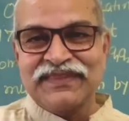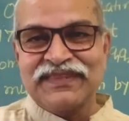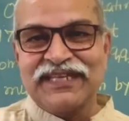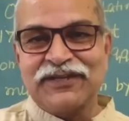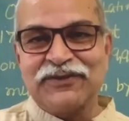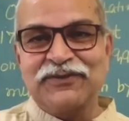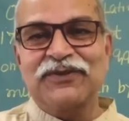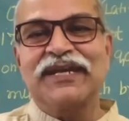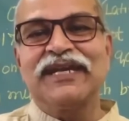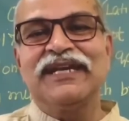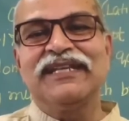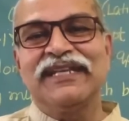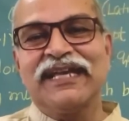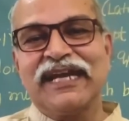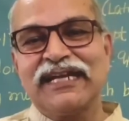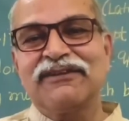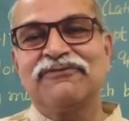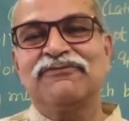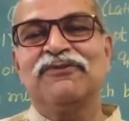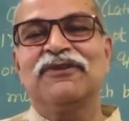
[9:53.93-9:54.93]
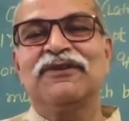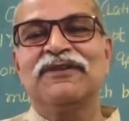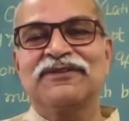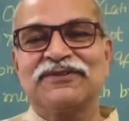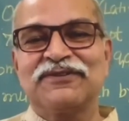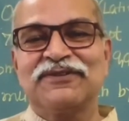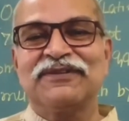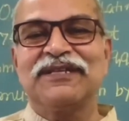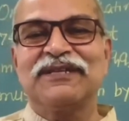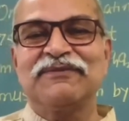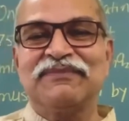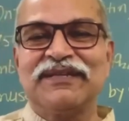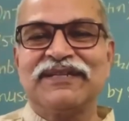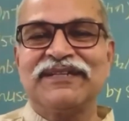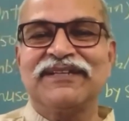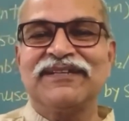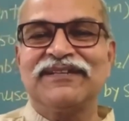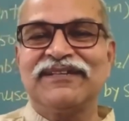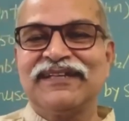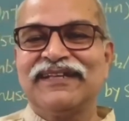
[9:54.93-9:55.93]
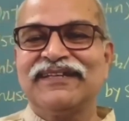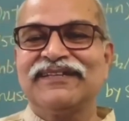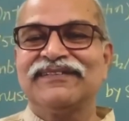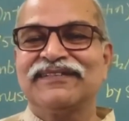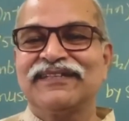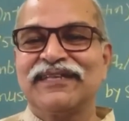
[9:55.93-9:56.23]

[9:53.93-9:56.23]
That okay, light falls on a metal and